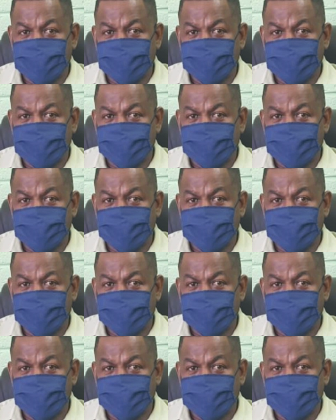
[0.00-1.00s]

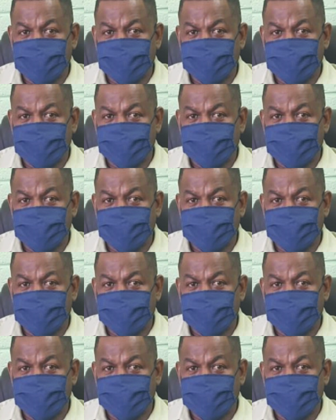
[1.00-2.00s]

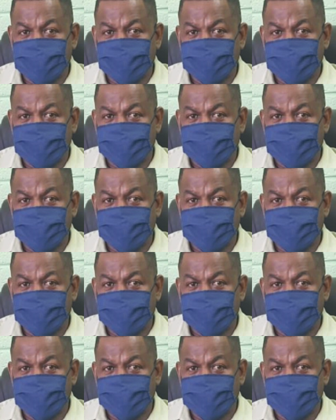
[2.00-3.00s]

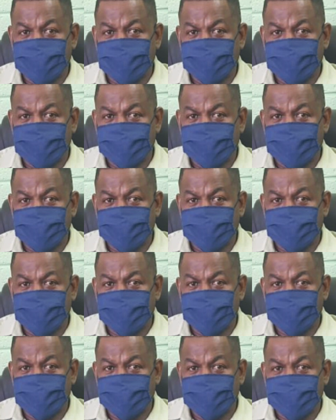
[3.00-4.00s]

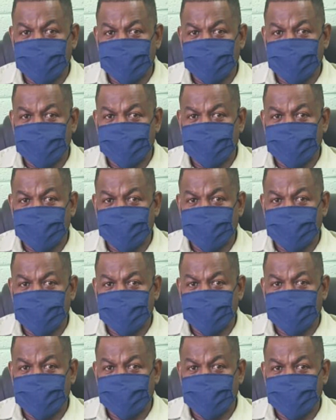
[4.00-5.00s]

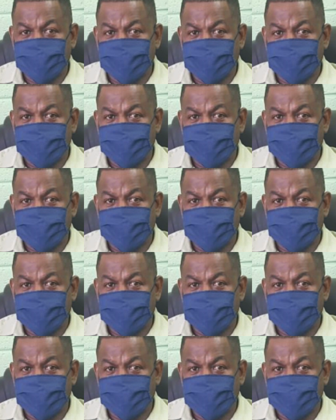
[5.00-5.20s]
[no speech]